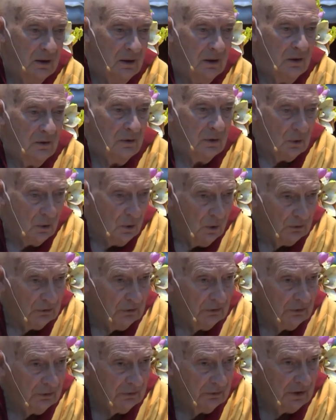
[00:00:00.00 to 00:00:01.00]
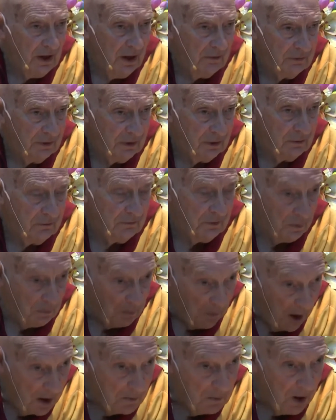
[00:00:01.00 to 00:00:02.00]
the causes of suffering from
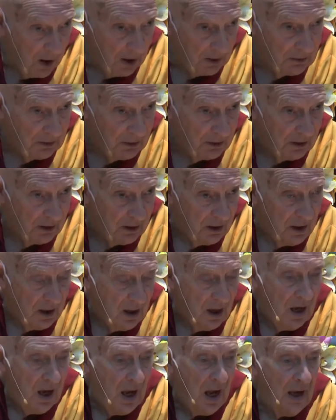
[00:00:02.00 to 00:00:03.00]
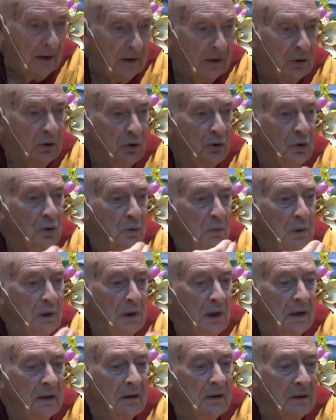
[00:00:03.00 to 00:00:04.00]
my mind and
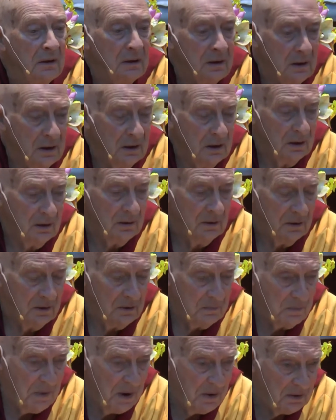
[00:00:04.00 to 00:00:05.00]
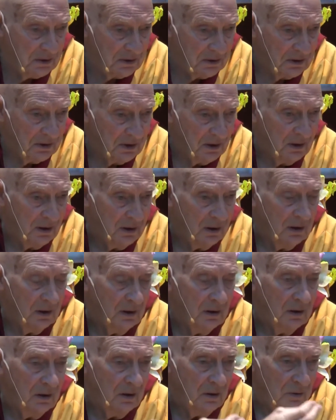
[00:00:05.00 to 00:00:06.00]
accumulate the merit,
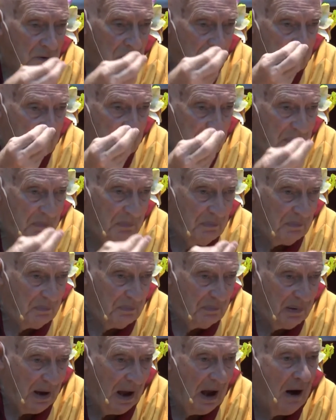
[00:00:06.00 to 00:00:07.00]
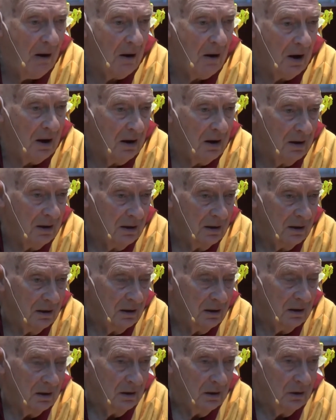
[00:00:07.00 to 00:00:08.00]
the power
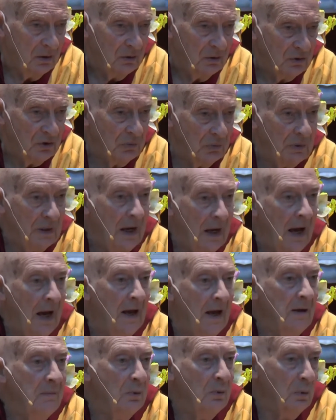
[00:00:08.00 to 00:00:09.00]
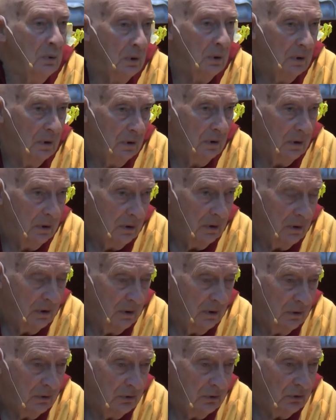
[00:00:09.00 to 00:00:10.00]
to be able
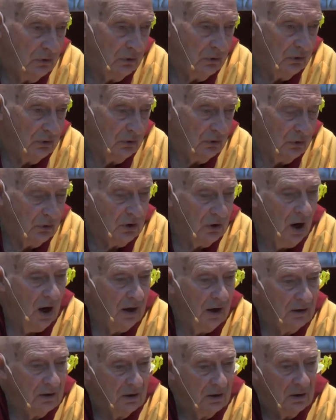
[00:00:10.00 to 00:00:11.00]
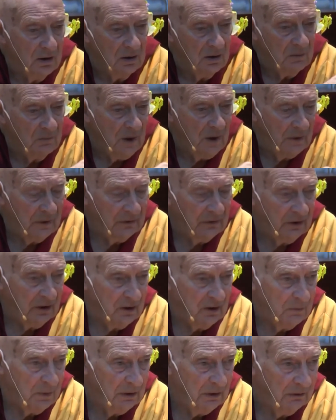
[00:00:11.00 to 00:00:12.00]
to guide mother
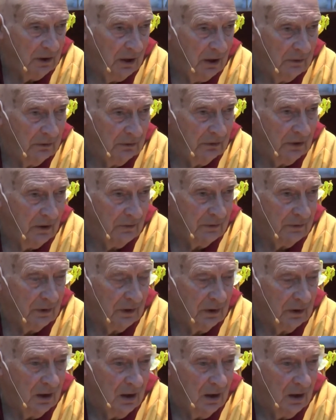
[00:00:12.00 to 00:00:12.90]
sentient beings out of suffering.